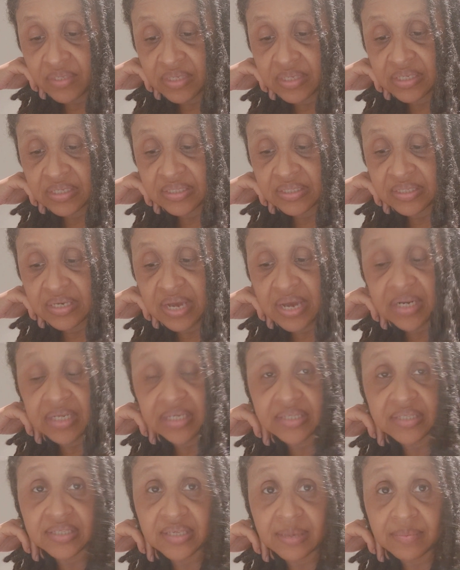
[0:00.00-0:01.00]
it is not
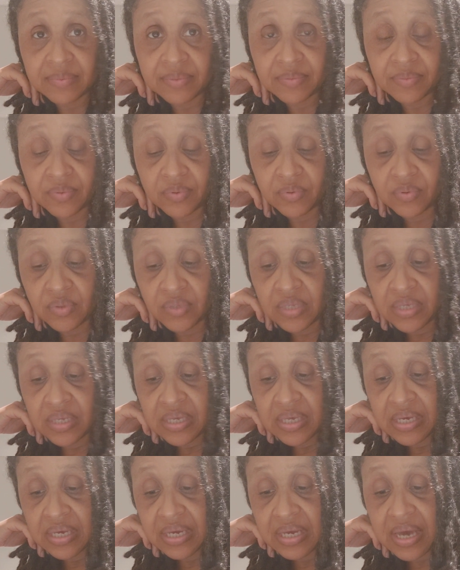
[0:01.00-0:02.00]
acceptable
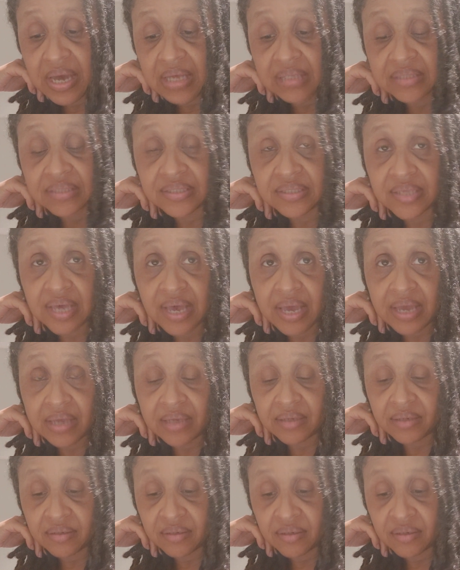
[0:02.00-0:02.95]
in God's sight.